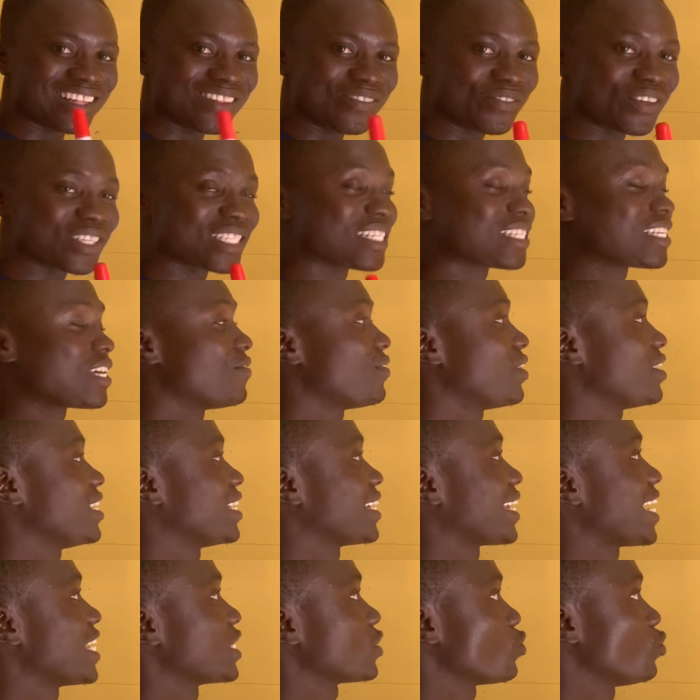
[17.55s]
This is a very
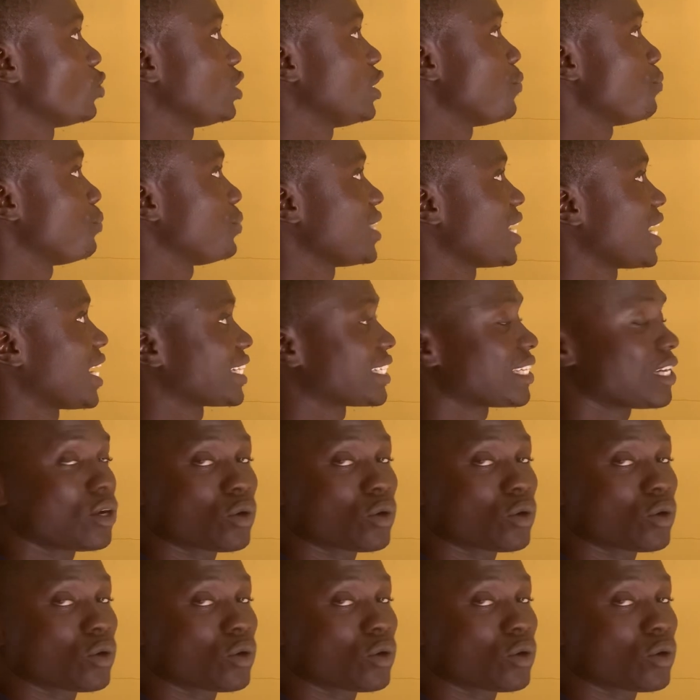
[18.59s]
nice Olympiad